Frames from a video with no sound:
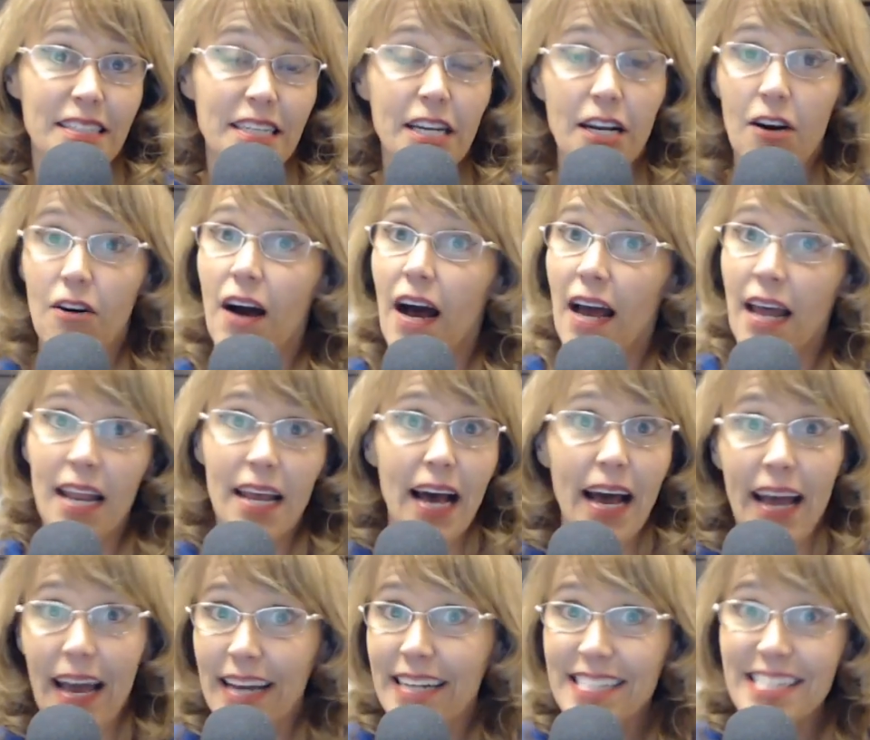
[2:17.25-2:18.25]
You know, I,
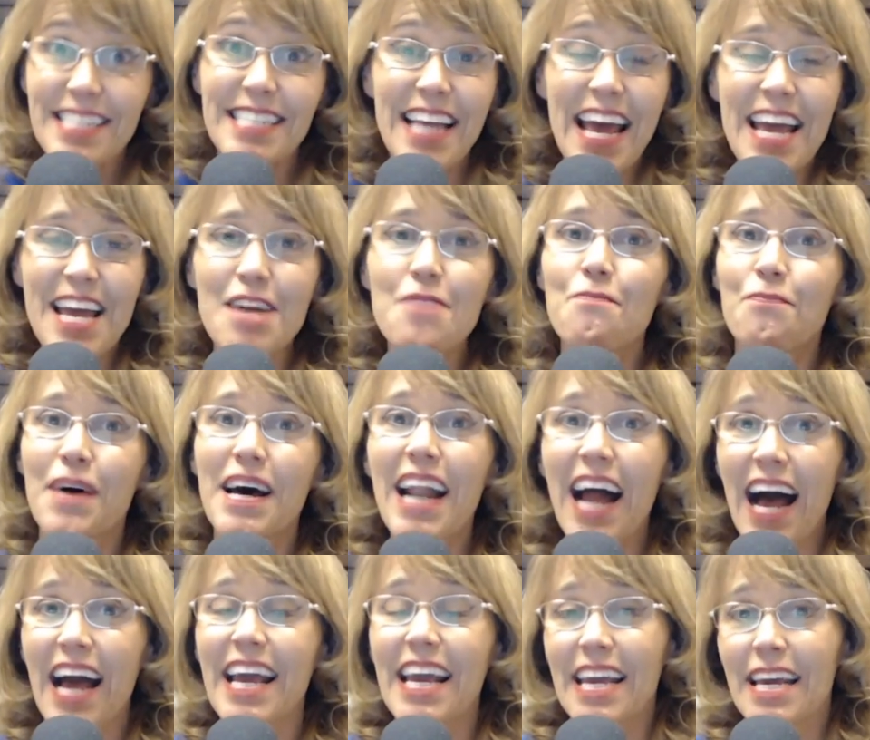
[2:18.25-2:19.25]
I hate to say it,
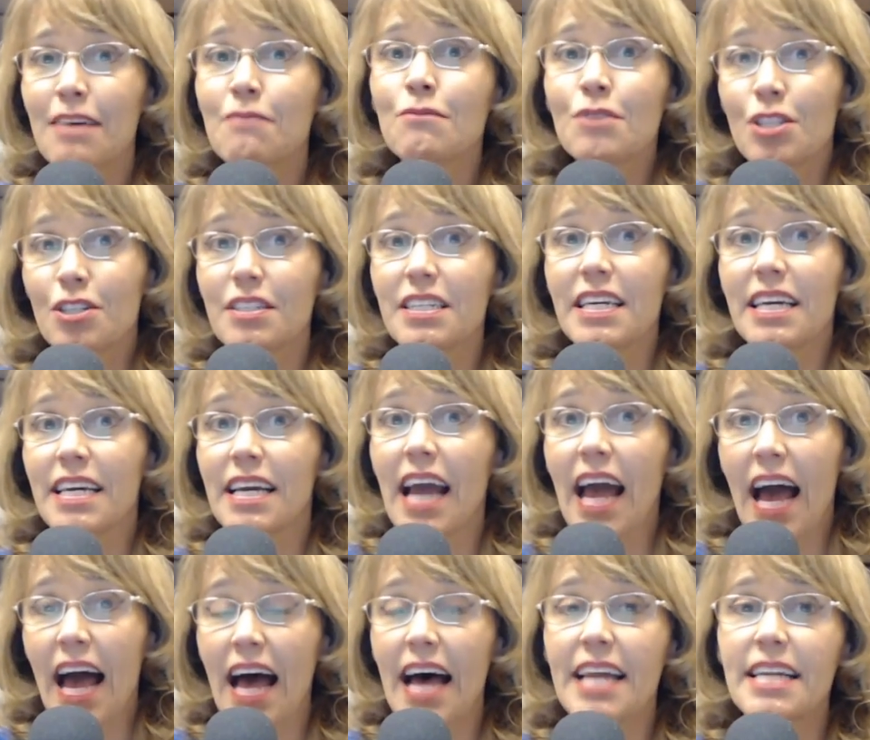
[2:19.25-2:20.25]
but I am looking
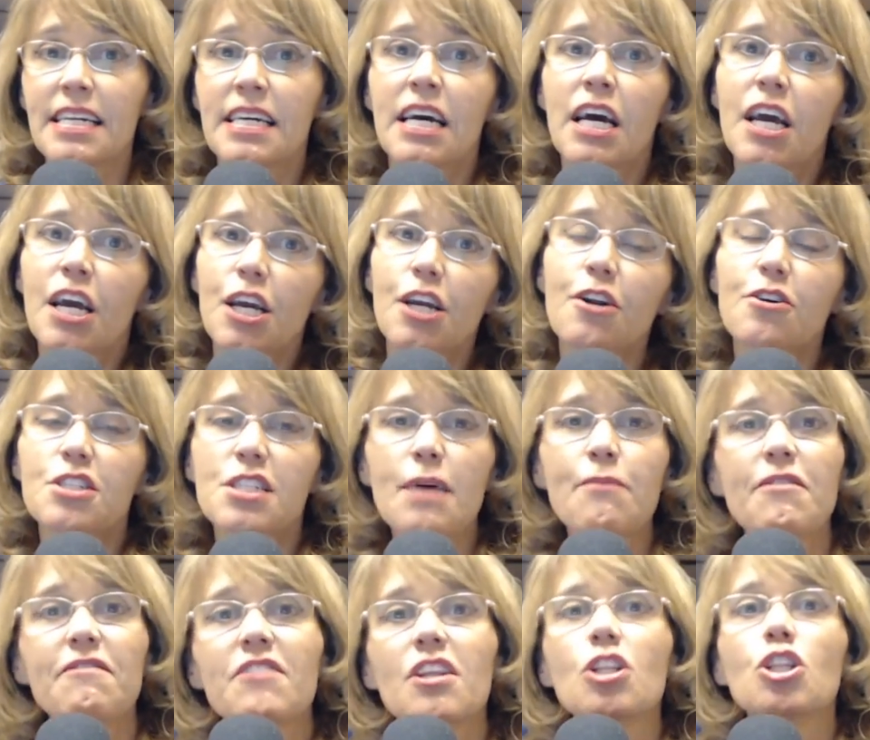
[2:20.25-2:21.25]
at, you know,
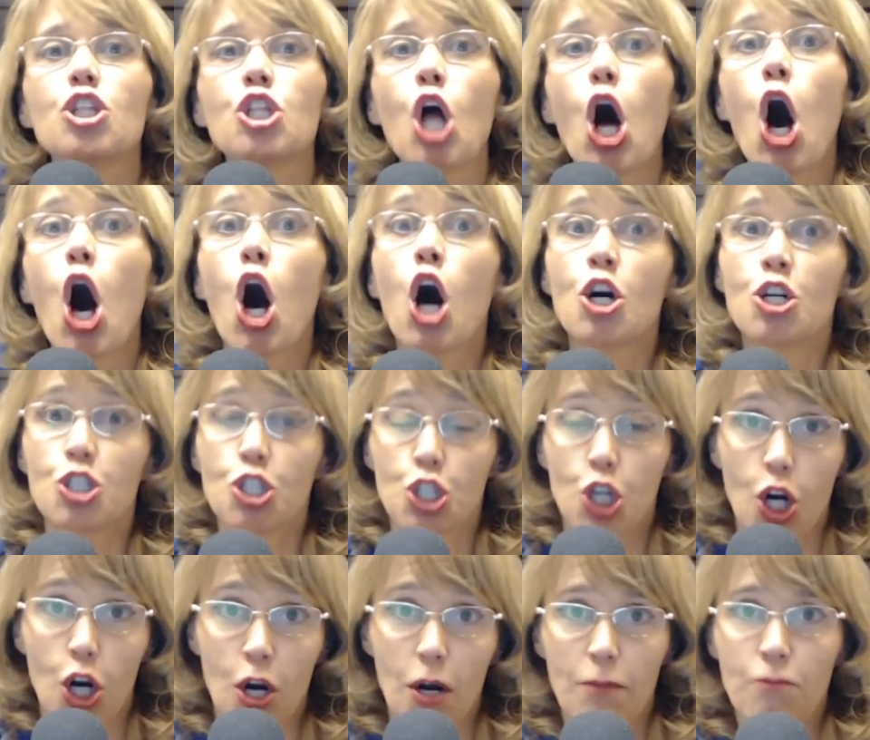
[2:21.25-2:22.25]
some of the long
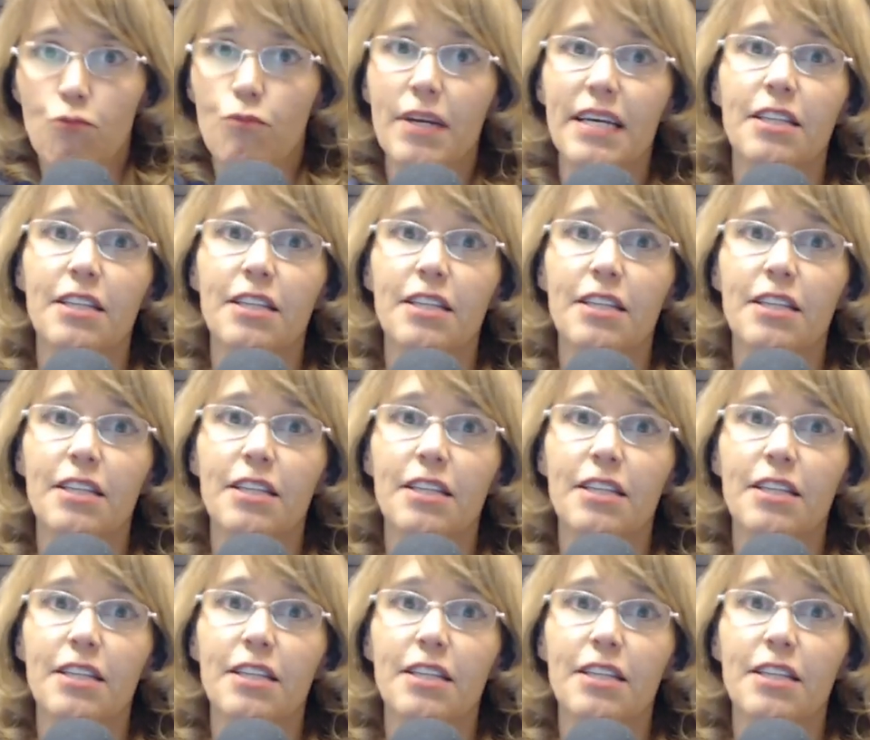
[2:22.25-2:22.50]
term.